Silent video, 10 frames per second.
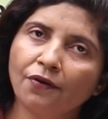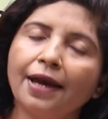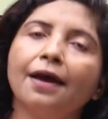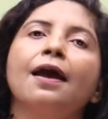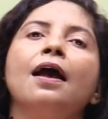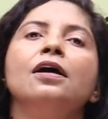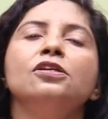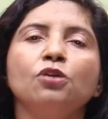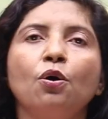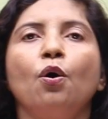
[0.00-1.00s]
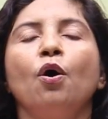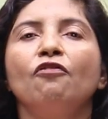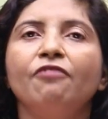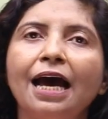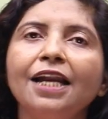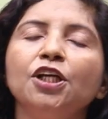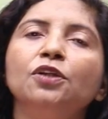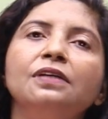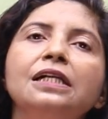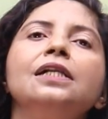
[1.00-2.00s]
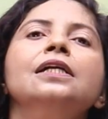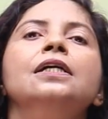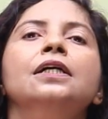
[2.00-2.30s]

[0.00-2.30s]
Okay. So when you will